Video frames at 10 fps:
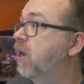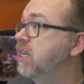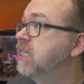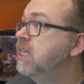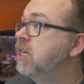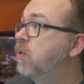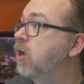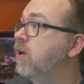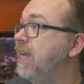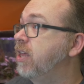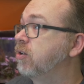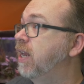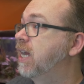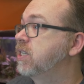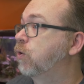But I want to go to
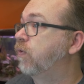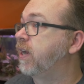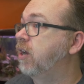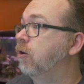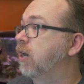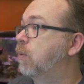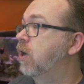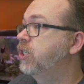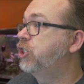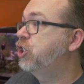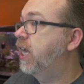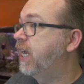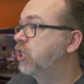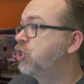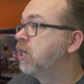Ethernet over here, and I want to
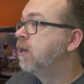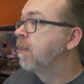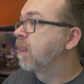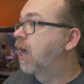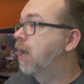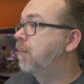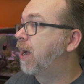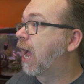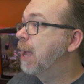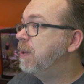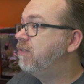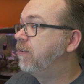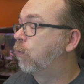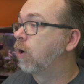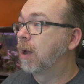change uh, my IPv4.